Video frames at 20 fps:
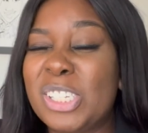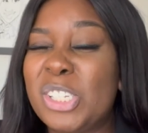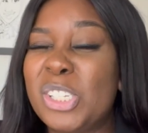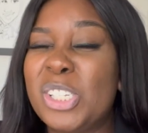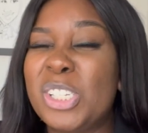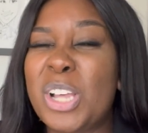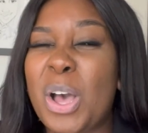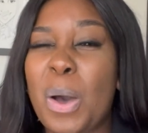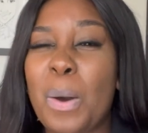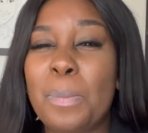
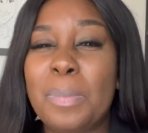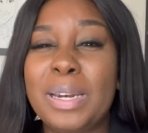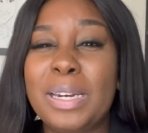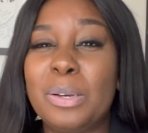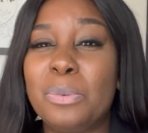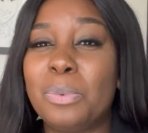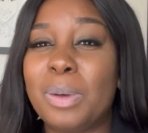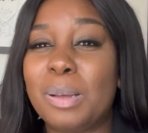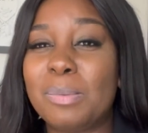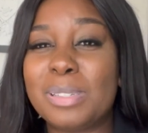so many
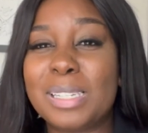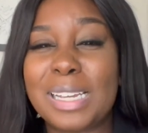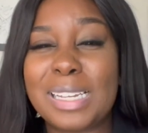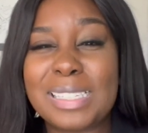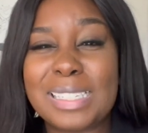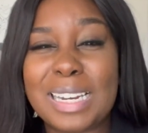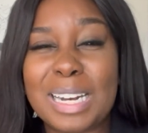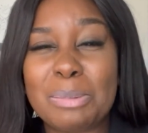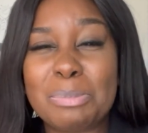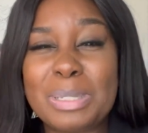websites
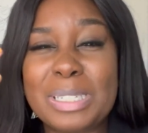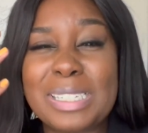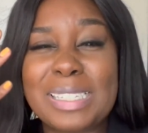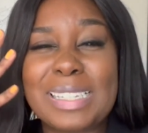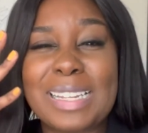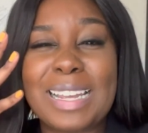that I'm just